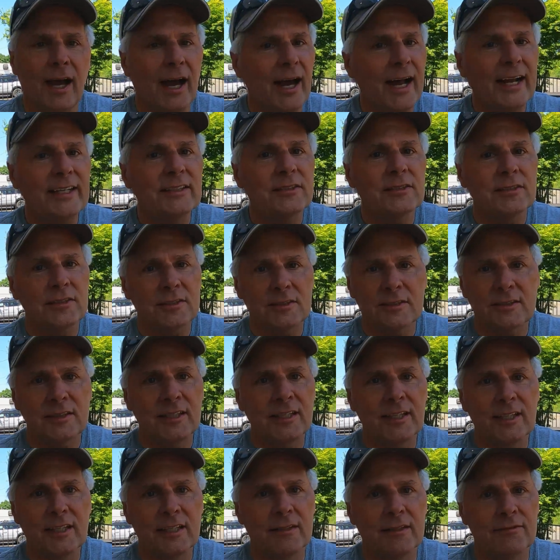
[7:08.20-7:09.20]
I
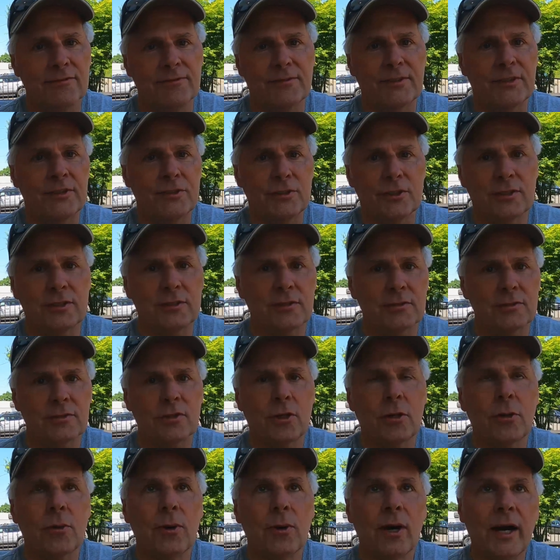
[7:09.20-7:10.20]
stink at
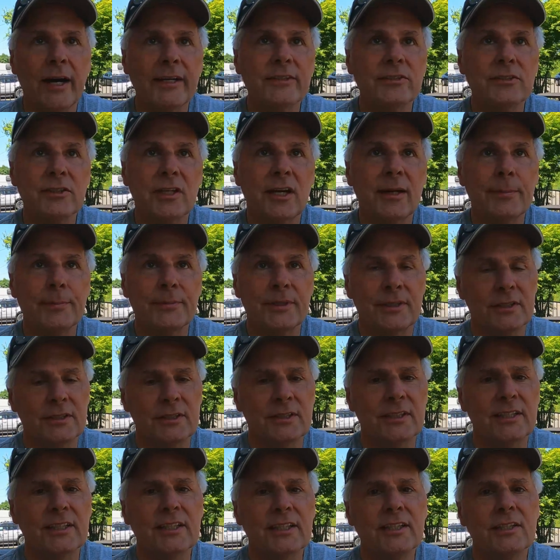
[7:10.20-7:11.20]
fishing, so I stopped at
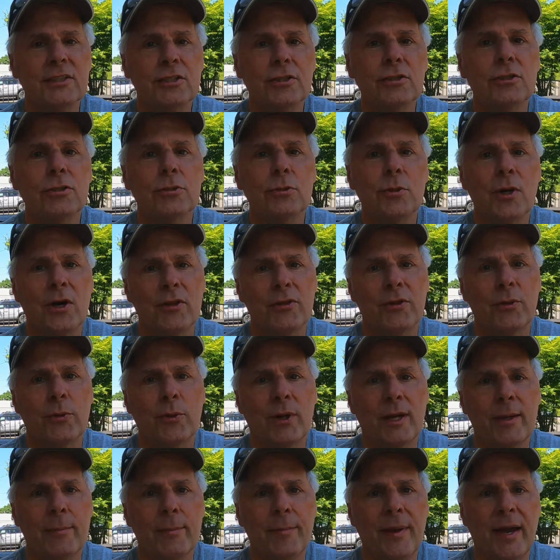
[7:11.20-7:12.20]
DQ on
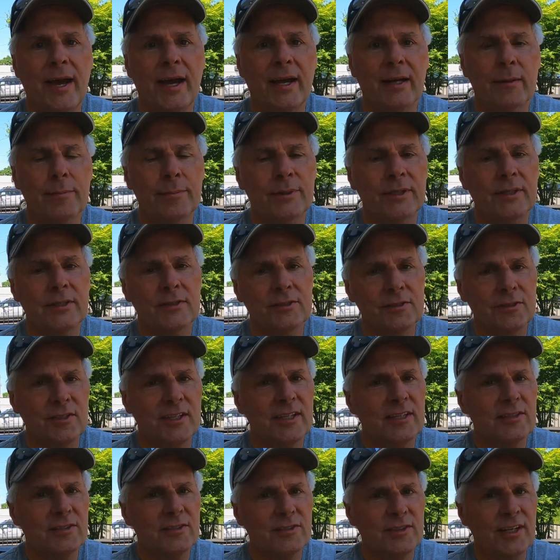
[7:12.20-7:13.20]
the way back because
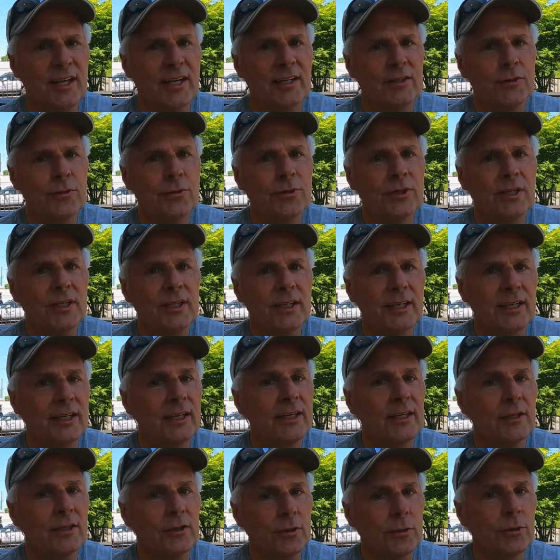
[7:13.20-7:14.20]
they say you can
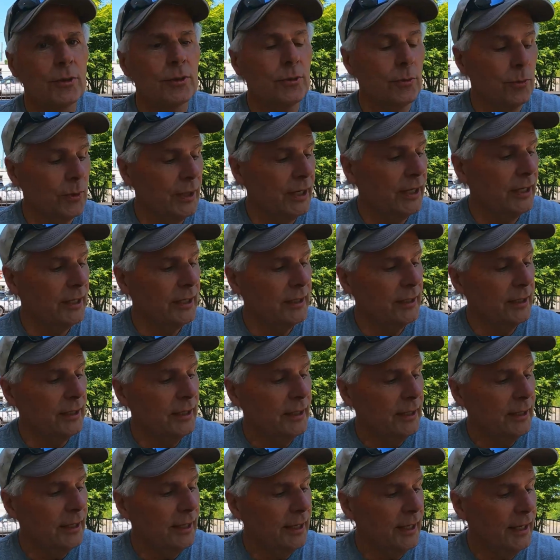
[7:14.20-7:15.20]
get it your
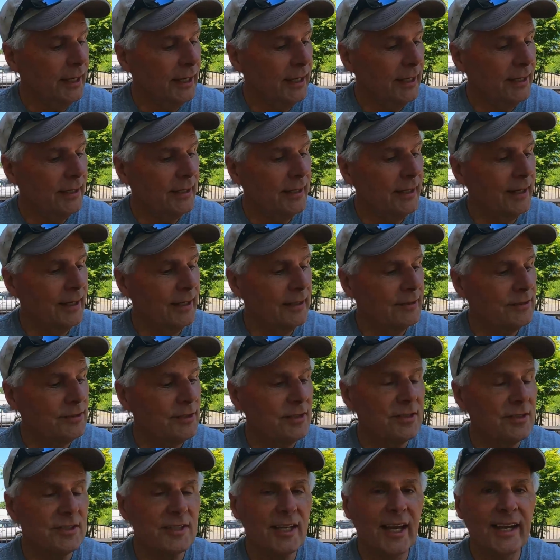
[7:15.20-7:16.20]
way, and
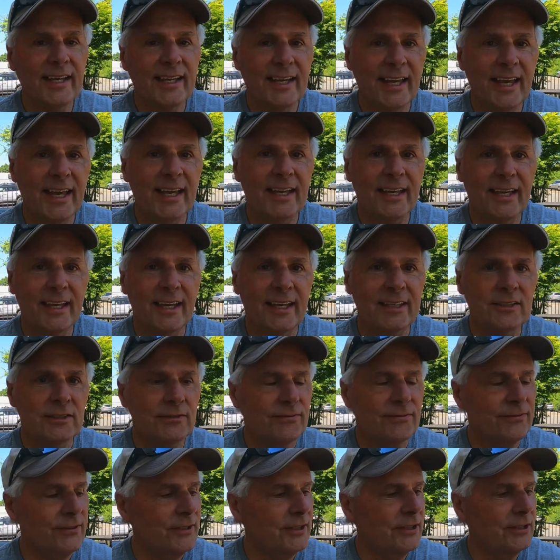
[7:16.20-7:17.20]
since I can't catch
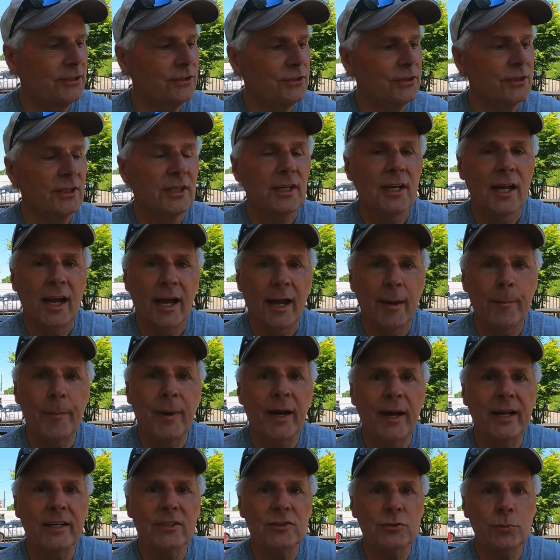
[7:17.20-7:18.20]
fish, I
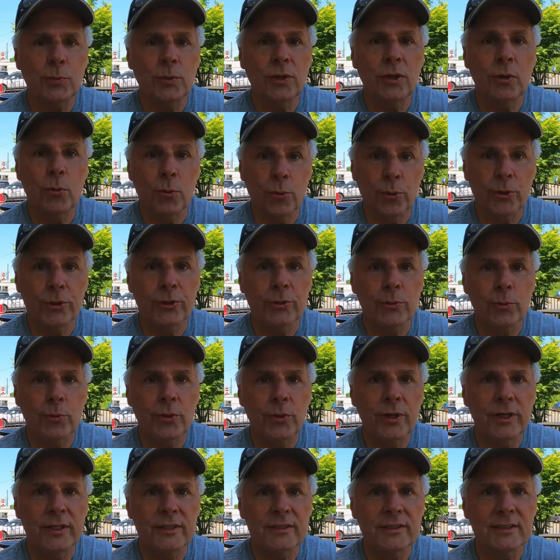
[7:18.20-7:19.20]
might as well order
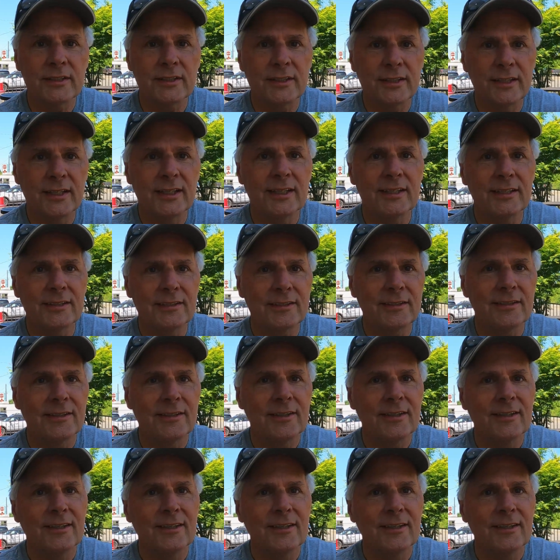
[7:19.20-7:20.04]
one to eat.